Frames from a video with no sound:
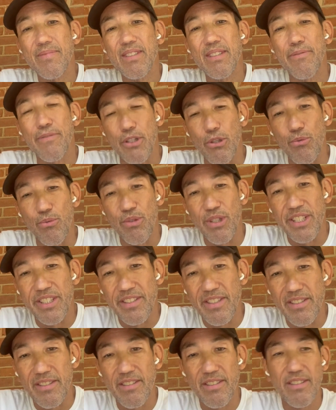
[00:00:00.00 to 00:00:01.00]
few
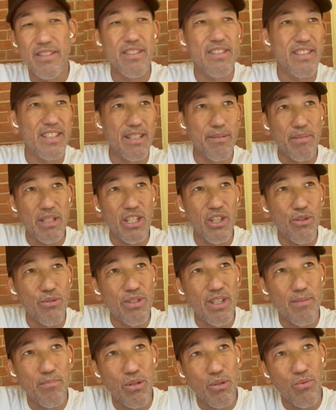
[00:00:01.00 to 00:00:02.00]
reasons. Let me go with
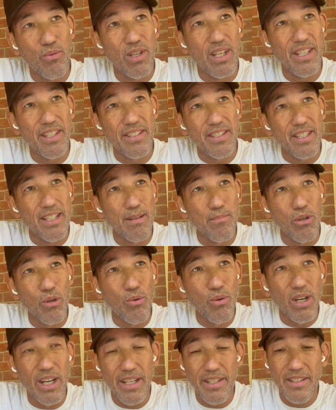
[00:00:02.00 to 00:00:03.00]
number one. Number
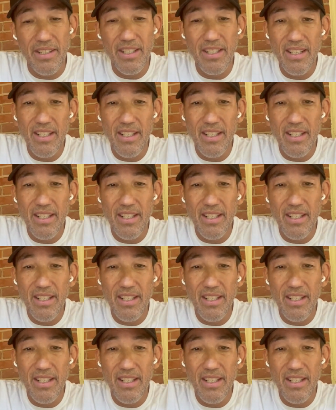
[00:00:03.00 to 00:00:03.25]
one,